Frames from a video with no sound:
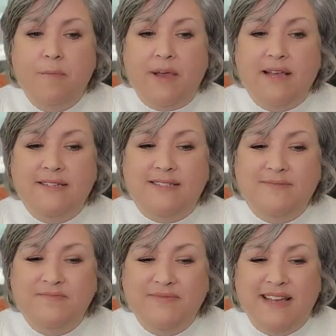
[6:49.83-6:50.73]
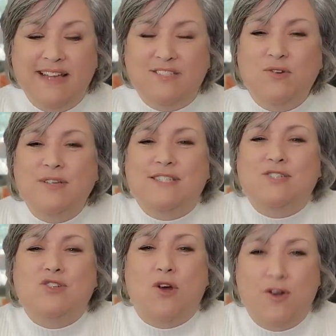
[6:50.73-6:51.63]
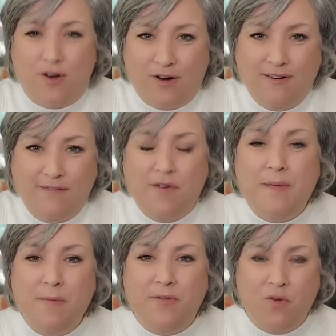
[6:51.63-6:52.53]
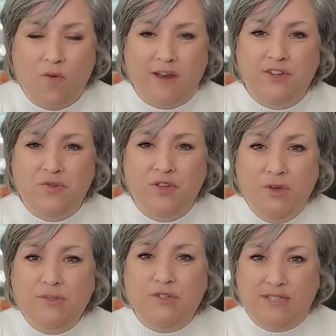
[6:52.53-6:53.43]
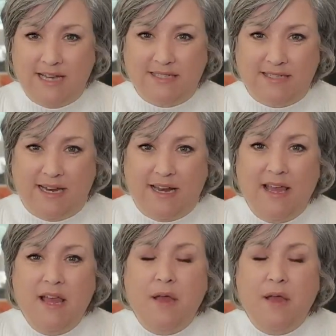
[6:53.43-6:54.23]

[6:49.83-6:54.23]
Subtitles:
because it's a good starter for people that want to do user testing.